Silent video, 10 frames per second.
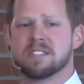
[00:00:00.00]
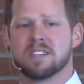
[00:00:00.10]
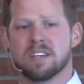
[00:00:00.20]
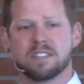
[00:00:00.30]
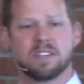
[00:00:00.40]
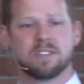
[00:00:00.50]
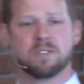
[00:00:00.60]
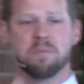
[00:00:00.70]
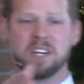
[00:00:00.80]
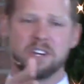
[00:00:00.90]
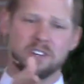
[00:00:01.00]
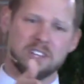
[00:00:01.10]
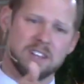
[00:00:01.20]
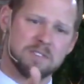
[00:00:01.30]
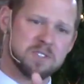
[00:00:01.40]
he says, this is my
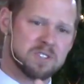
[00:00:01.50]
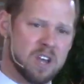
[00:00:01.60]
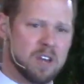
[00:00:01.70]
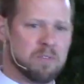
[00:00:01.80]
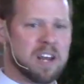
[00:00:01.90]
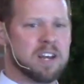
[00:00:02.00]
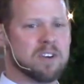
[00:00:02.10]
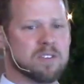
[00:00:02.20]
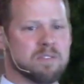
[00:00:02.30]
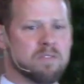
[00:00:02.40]
dearly loved son right here.